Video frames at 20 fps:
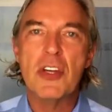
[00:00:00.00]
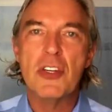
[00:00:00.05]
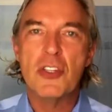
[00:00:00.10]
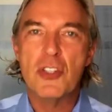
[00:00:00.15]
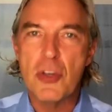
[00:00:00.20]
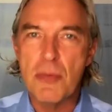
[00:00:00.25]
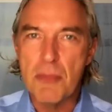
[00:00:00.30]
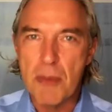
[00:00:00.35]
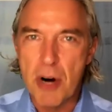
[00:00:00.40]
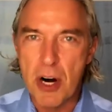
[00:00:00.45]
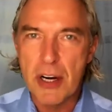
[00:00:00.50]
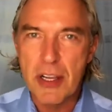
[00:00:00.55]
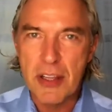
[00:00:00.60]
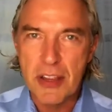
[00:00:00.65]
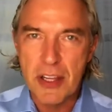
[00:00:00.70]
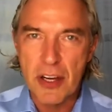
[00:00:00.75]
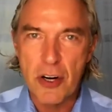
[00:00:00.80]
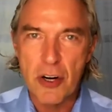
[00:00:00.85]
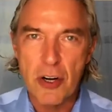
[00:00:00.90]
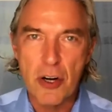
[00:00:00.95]
to market
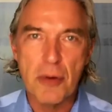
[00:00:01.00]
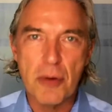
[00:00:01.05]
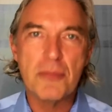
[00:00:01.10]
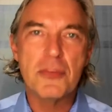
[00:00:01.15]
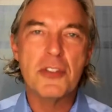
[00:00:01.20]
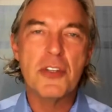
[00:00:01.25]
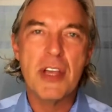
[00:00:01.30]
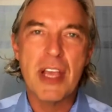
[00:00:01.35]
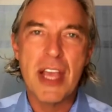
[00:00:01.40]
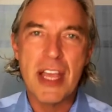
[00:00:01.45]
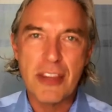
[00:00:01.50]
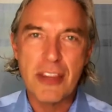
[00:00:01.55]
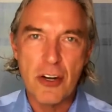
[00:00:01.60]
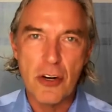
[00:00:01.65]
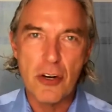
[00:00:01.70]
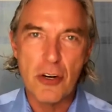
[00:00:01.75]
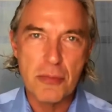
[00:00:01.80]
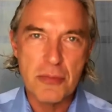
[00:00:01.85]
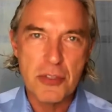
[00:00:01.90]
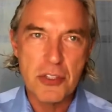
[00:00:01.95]
their home, to get their
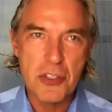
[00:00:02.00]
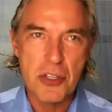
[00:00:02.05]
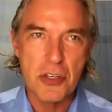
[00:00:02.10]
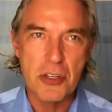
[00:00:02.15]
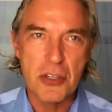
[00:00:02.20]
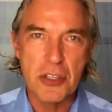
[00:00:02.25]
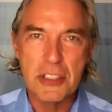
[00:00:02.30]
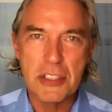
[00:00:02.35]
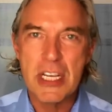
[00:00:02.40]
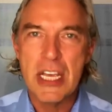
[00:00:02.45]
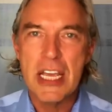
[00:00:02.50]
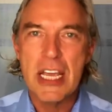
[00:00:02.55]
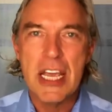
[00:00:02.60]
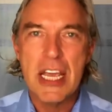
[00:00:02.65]
home sold,